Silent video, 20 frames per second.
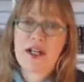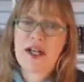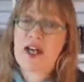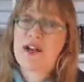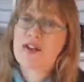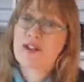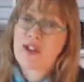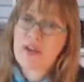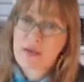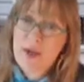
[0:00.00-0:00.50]

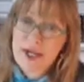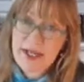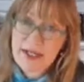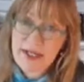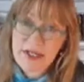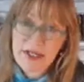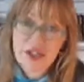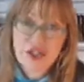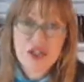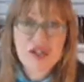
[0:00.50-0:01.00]
Under the right
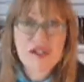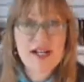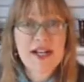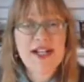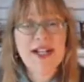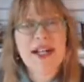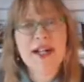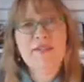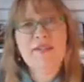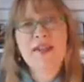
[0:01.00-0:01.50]
conditions, I
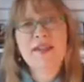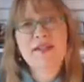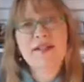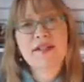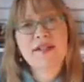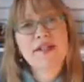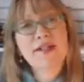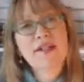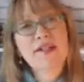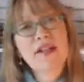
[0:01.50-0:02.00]
claim that
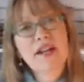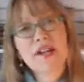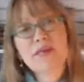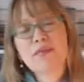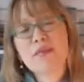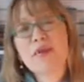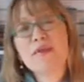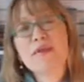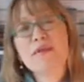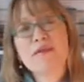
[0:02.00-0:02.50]
this
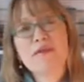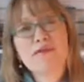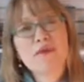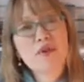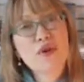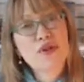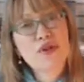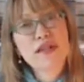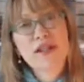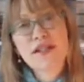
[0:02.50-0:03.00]
stable
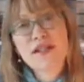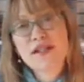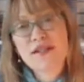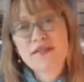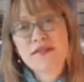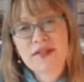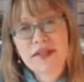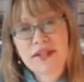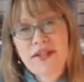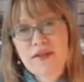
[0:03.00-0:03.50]
vortex
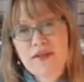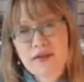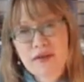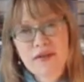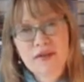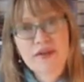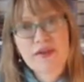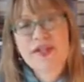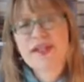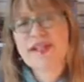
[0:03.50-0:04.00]
of
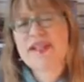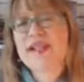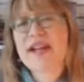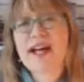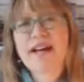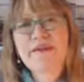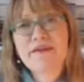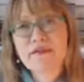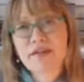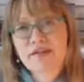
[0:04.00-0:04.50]
ether, this
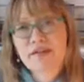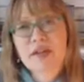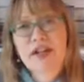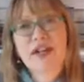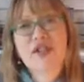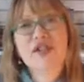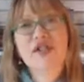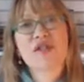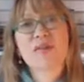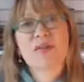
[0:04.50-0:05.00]
light photon I
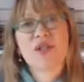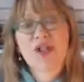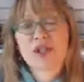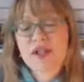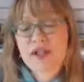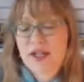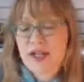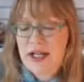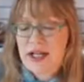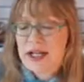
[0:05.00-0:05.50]
just mentioned,